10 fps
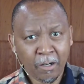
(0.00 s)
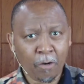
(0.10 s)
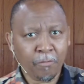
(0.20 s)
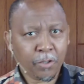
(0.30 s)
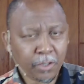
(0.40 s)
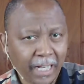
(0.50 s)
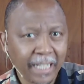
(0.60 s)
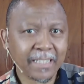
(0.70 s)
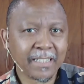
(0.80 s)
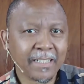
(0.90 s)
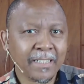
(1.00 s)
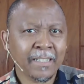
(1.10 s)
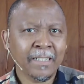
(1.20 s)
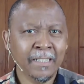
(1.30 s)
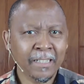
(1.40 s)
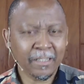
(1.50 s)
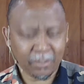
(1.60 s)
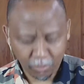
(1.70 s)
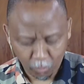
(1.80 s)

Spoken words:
of Christ. And so